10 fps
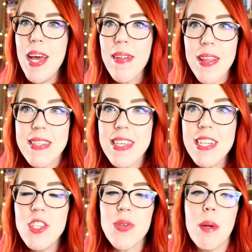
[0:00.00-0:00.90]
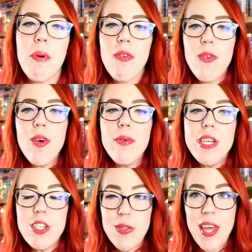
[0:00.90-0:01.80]
let's get into it. Before
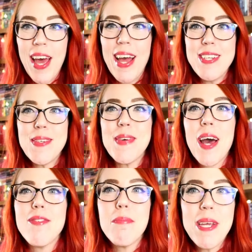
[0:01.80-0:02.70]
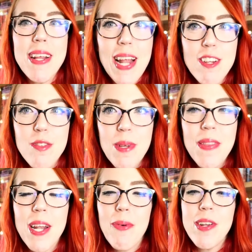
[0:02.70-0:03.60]
we do that, I do have a big
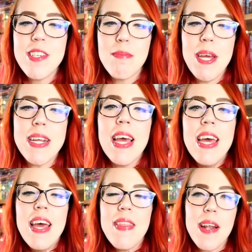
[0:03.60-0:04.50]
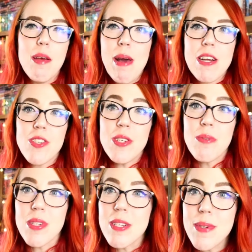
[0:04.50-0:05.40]
announcement that I wanted to make that I'm
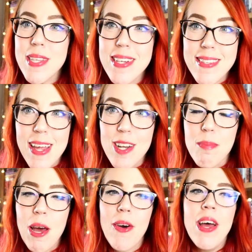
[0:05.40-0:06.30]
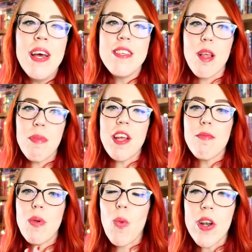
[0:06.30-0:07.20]
actually really, really excited about. Something
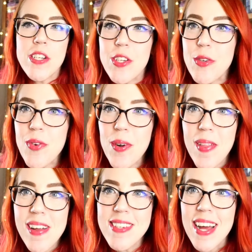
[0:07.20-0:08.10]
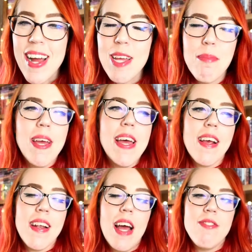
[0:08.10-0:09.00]
I've been wanting to do for a long time,
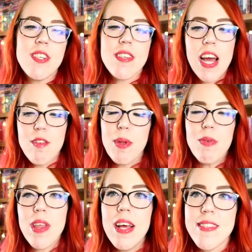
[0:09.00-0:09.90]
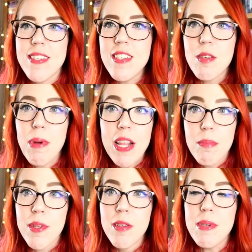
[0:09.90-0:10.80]
and I've just kind of been real hesitant to bite
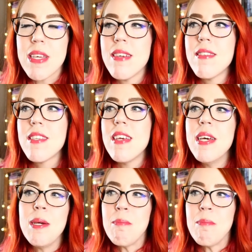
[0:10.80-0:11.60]
the bullet because,